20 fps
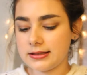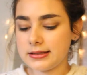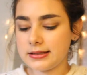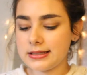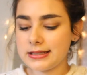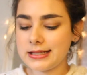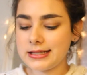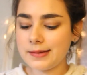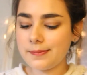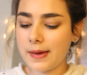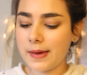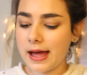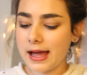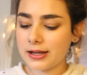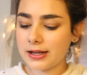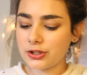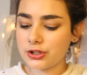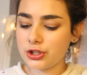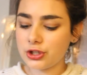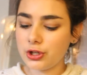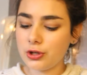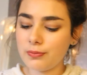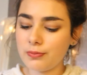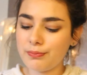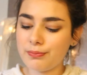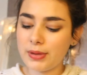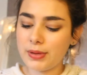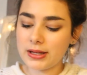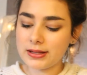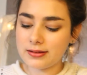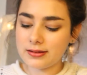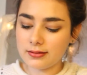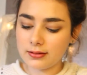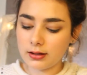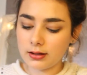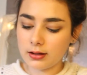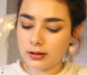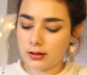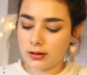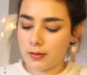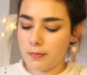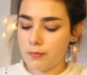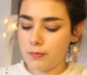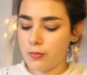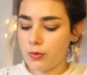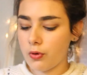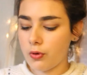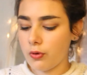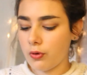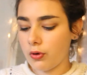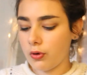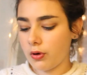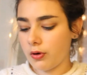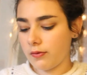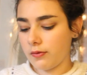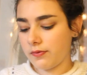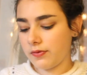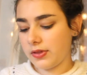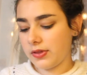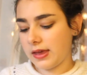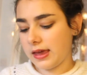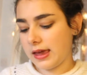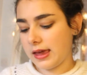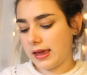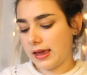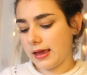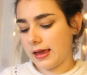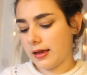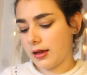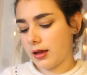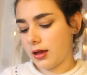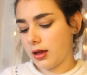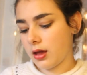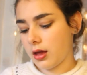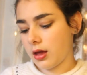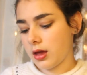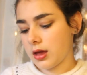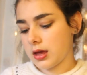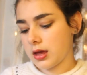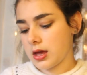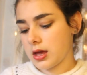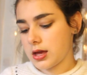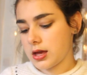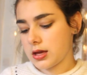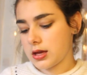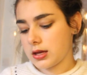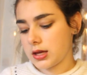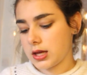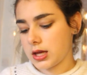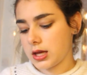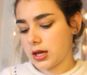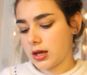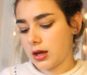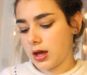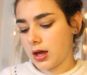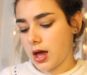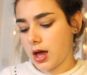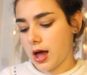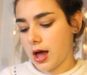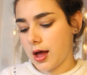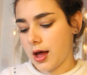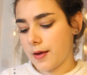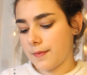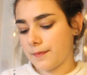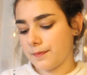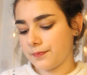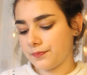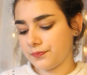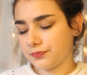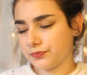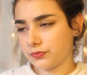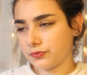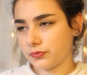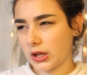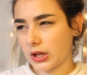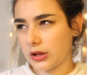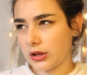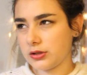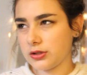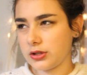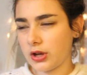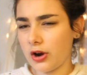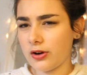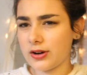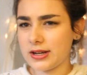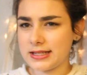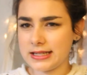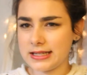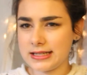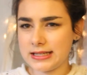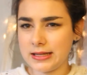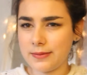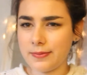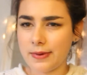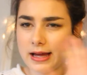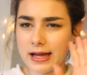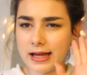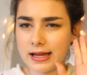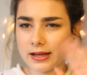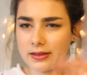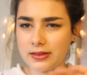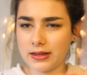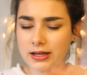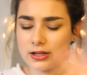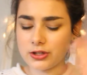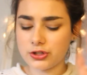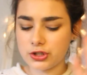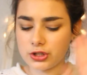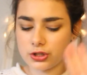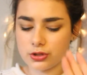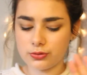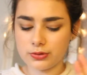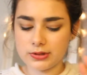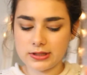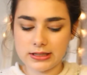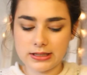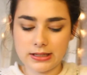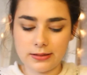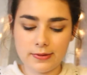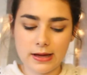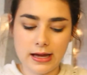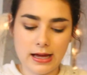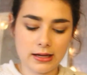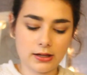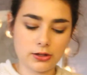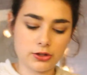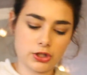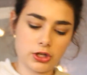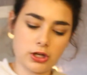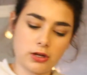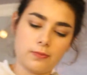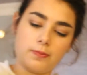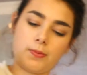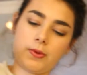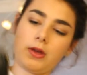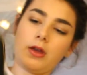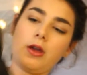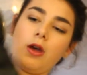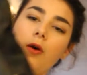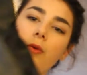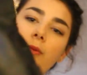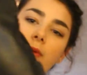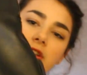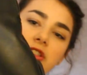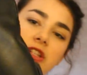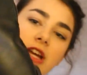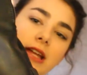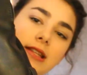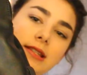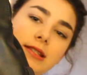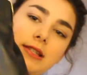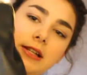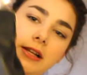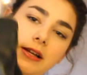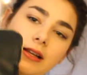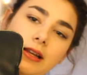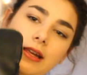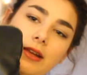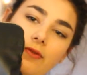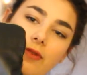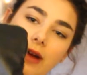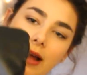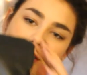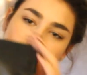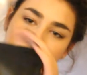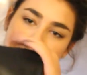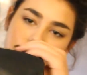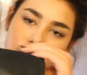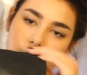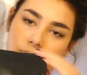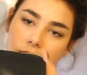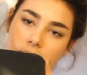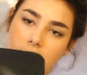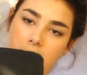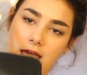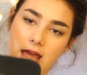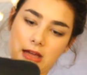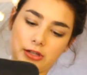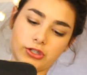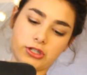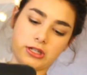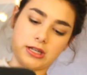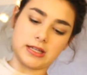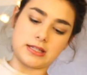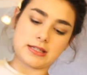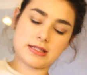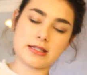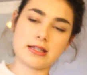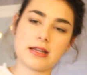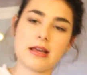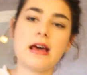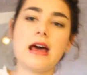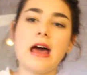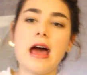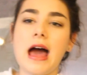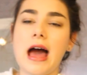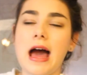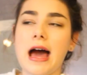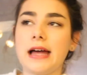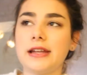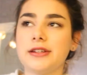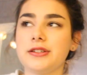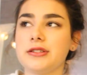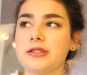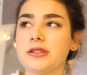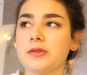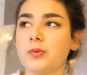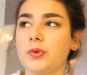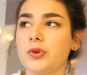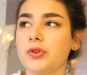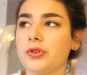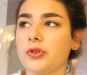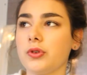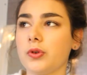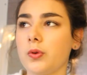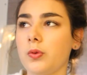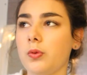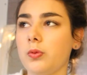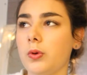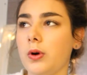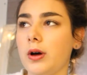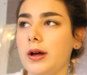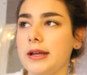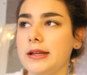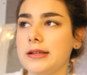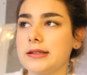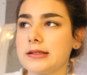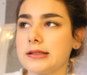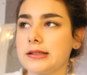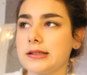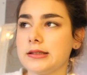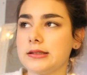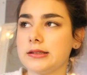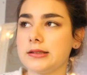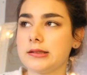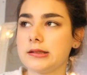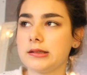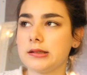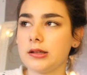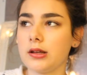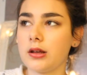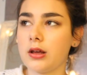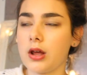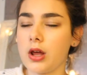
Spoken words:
City bag dupe, but more of the Zara City bag. I think it's just called City Bag Dupe, which had slightly rounder edges and wasn't quite as